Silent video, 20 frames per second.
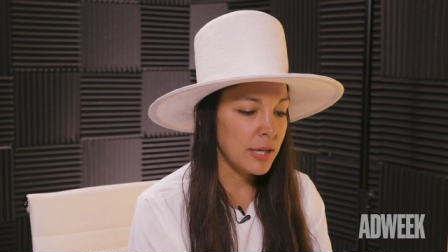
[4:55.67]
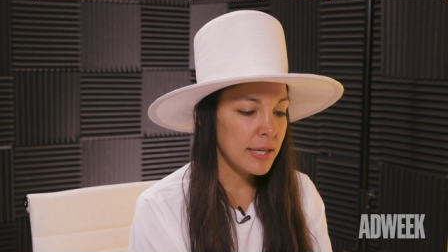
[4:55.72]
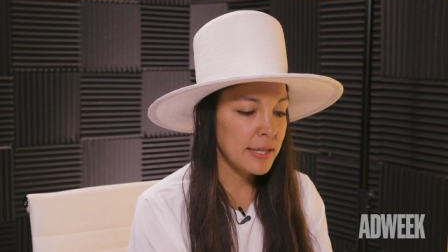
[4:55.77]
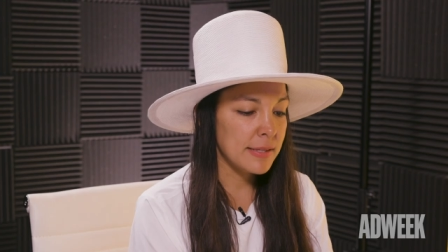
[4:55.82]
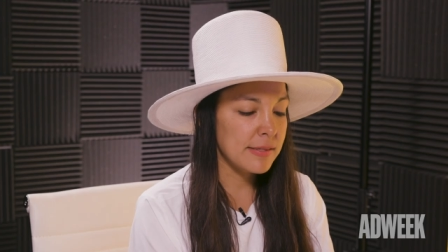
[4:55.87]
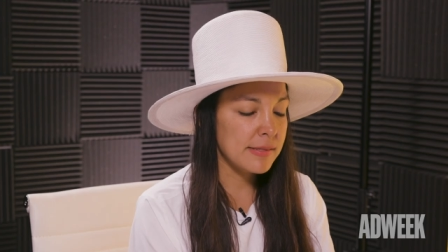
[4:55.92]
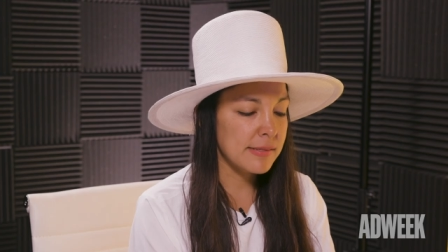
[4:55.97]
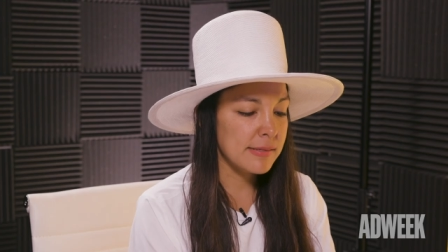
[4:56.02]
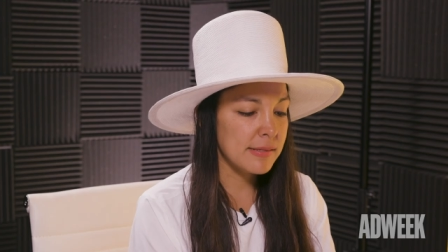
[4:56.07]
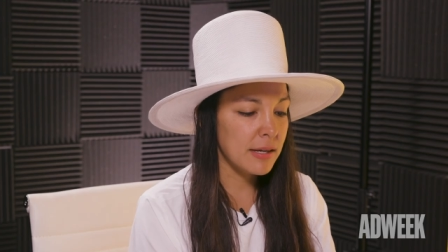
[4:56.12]

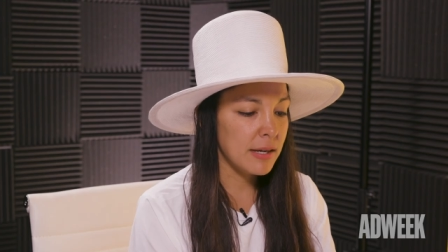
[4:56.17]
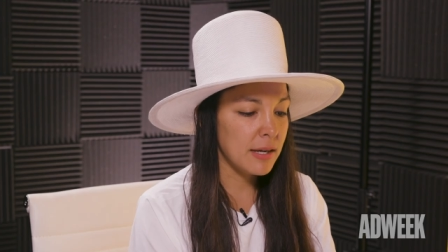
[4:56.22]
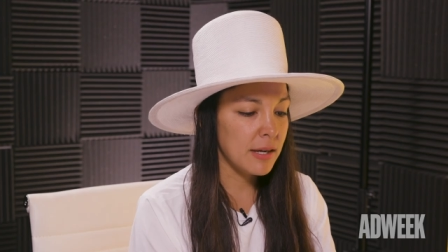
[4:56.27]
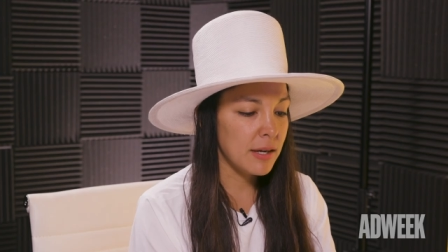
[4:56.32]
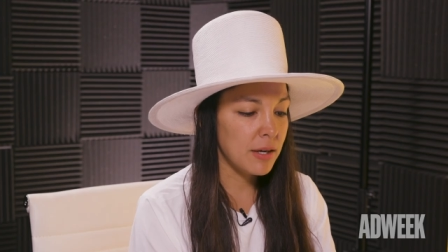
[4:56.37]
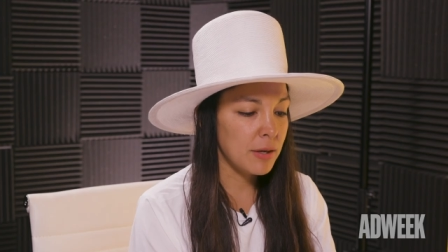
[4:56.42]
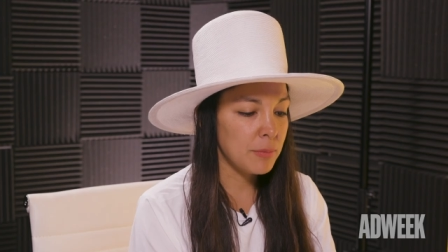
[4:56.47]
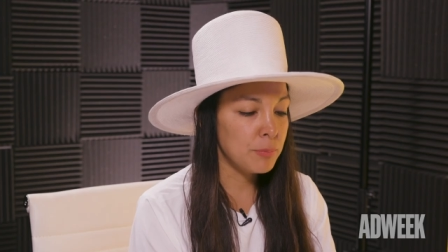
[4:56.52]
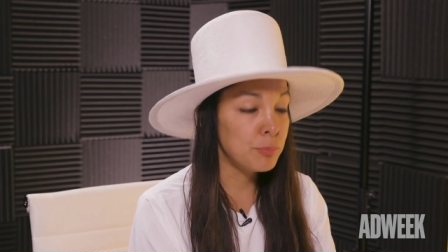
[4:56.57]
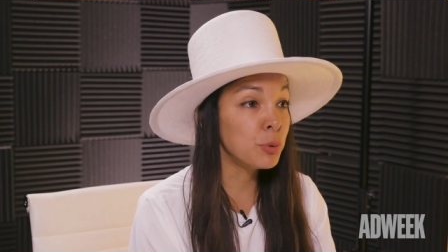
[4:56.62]
It's
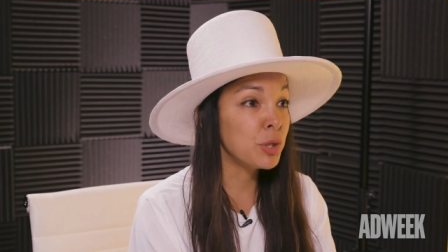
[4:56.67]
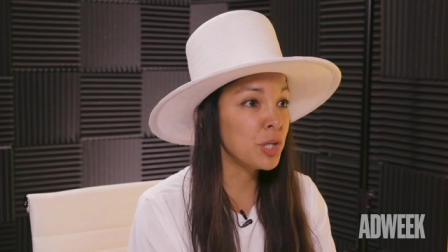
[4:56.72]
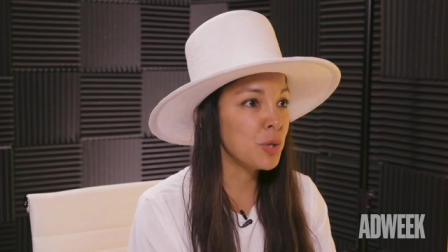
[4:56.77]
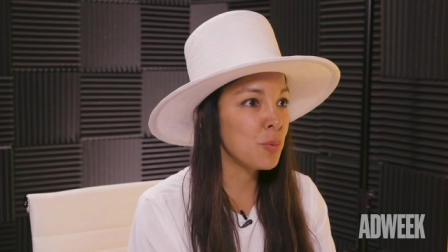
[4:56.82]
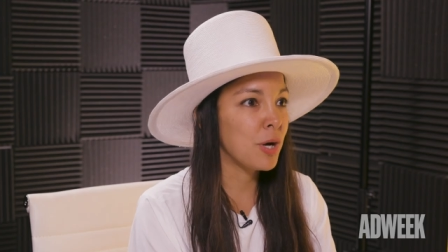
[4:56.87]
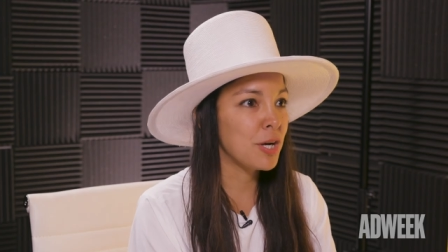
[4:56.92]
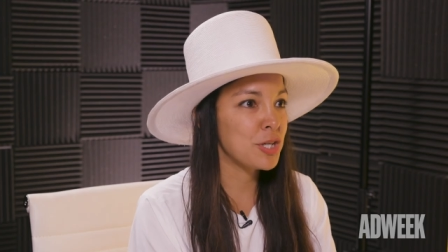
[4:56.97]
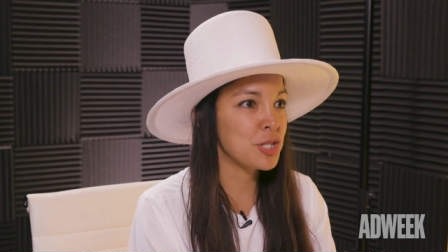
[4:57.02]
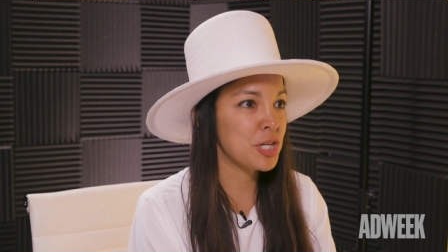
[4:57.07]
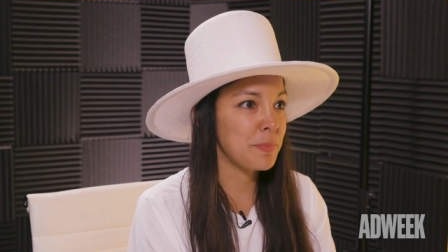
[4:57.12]
Booty
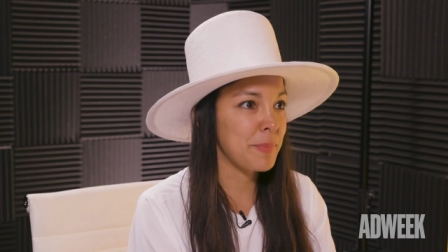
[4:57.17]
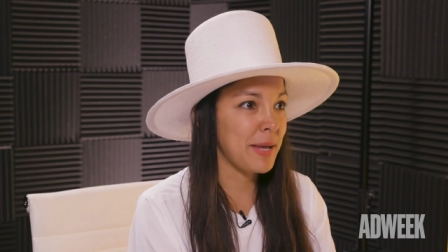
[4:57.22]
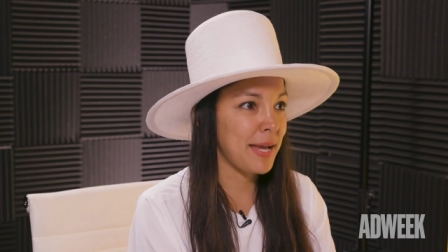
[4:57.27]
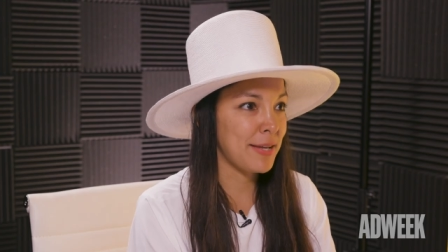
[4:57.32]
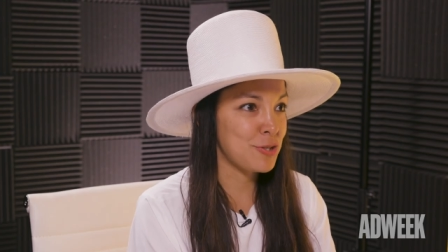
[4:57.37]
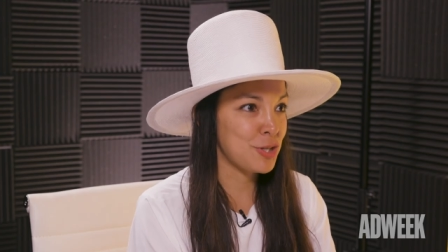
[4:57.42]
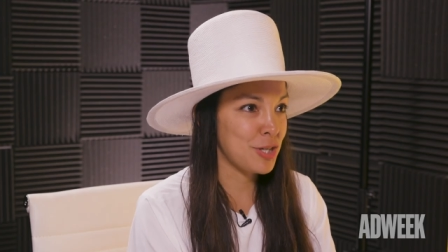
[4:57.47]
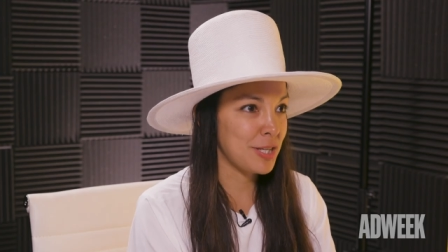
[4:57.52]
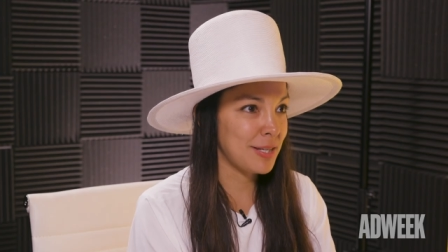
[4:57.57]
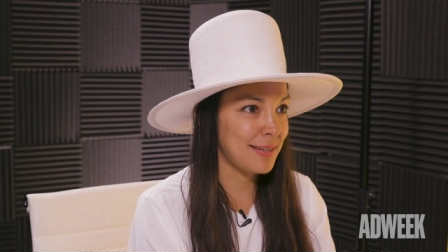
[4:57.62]
Washing
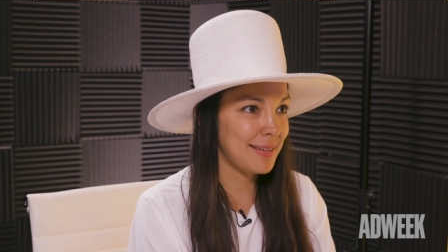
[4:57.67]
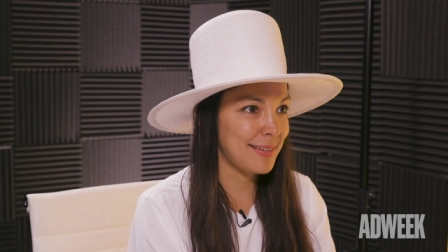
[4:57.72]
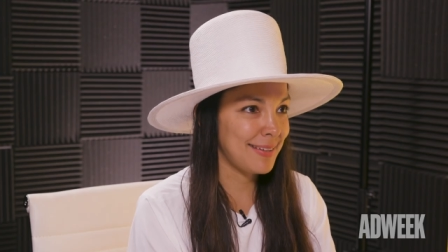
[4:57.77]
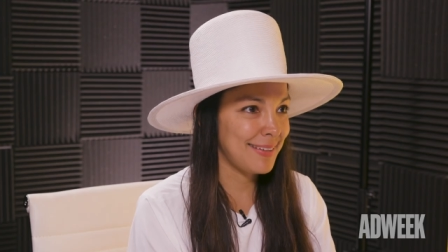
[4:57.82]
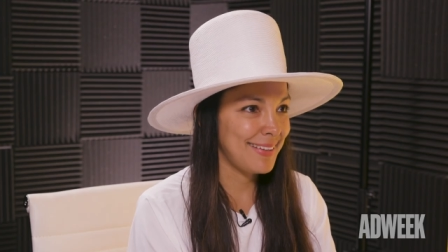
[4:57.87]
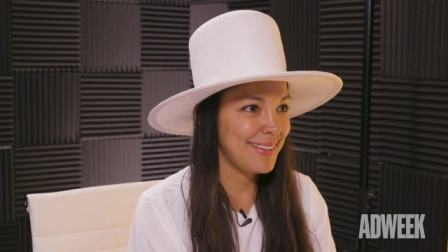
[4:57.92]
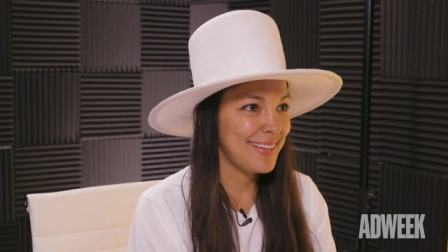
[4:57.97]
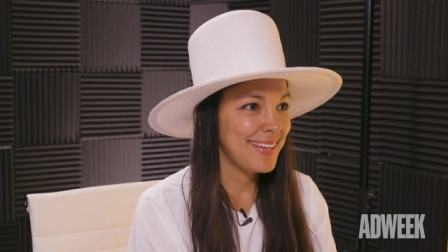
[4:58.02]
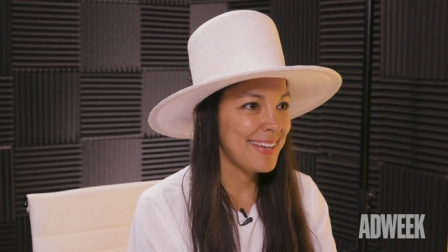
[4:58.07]
Magic